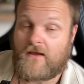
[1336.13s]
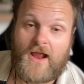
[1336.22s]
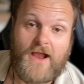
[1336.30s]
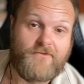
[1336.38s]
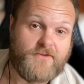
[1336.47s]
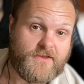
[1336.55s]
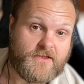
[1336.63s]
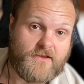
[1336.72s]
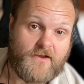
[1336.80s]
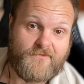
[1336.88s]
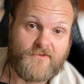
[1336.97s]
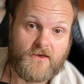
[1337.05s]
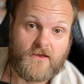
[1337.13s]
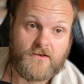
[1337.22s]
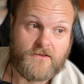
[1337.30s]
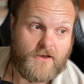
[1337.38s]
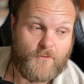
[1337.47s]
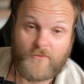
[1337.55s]
everything that I've done.
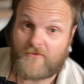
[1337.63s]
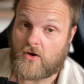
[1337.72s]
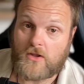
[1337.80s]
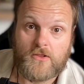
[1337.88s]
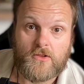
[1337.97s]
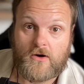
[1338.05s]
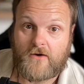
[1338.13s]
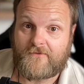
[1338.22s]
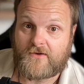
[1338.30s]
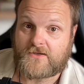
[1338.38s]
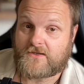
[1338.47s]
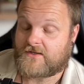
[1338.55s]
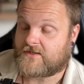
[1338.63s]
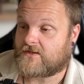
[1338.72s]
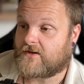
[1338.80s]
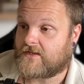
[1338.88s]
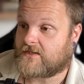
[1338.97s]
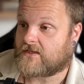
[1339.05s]
And we've got a lot of
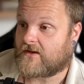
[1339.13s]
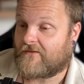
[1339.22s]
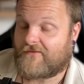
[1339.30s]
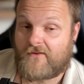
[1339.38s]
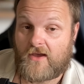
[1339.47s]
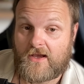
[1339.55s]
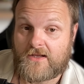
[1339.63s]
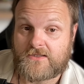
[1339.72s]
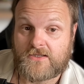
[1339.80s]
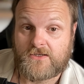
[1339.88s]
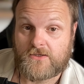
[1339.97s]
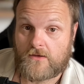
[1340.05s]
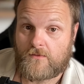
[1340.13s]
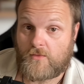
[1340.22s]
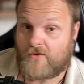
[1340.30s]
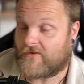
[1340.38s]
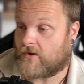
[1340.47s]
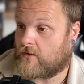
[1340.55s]
exciting stuff to do
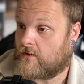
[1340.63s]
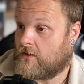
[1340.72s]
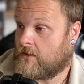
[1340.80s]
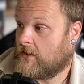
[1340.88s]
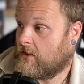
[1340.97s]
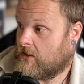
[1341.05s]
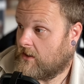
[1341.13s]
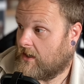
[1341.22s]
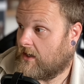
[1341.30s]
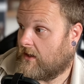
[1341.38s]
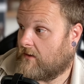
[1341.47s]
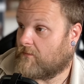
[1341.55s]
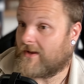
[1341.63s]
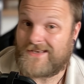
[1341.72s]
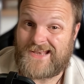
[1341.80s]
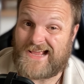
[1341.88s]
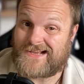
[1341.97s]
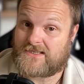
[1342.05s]
moving on. My
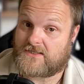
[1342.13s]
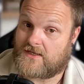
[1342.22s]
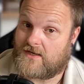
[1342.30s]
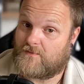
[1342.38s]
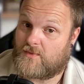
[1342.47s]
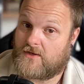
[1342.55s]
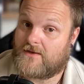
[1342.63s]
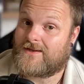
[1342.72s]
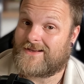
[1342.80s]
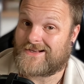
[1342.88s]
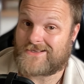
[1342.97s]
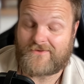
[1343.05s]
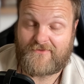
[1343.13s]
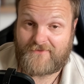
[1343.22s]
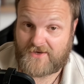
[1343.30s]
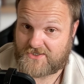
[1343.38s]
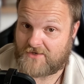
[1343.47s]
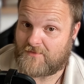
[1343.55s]
next step is the
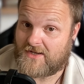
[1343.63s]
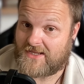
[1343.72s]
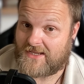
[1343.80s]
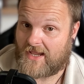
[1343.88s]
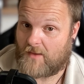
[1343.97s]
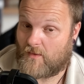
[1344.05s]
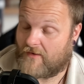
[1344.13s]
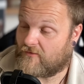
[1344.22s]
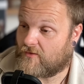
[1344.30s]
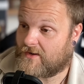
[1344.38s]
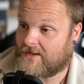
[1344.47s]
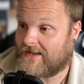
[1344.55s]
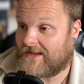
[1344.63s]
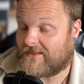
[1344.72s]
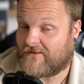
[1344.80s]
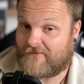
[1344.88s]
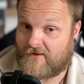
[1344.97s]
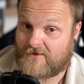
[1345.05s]
fishing mini game. I've already laid
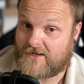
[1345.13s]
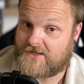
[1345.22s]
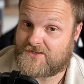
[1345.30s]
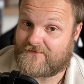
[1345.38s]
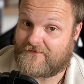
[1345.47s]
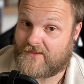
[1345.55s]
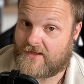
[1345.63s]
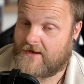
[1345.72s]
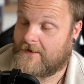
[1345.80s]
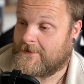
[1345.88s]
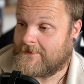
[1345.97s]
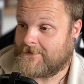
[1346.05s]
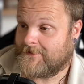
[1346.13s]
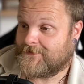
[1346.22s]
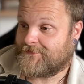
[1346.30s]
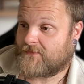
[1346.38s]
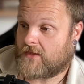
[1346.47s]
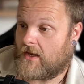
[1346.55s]
the foundation for that,
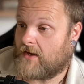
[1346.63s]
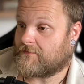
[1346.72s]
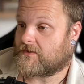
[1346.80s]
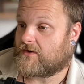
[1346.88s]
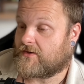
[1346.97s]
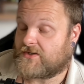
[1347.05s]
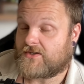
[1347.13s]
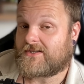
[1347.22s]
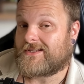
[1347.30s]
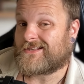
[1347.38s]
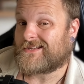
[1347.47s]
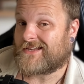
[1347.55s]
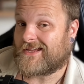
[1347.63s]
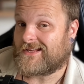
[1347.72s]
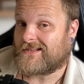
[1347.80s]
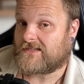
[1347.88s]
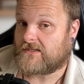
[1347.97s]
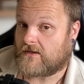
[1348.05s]
so I just need to get it
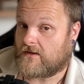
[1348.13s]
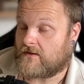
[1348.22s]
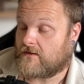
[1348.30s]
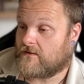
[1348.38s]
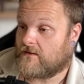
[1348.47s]
done.